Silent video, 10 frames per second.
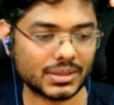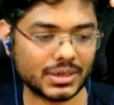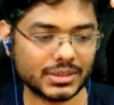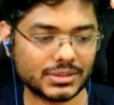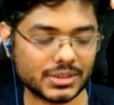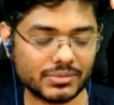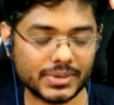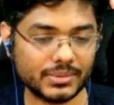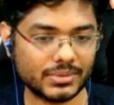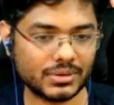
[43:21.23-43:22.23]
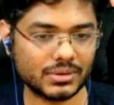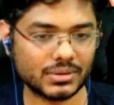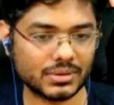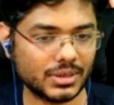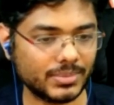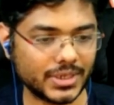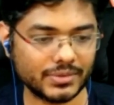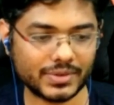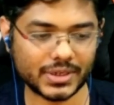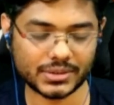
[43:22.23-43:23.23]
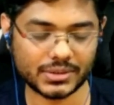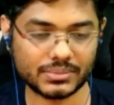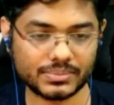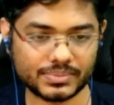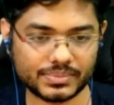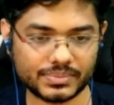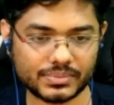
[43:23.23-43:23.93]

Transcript: that itself became a limiting factor.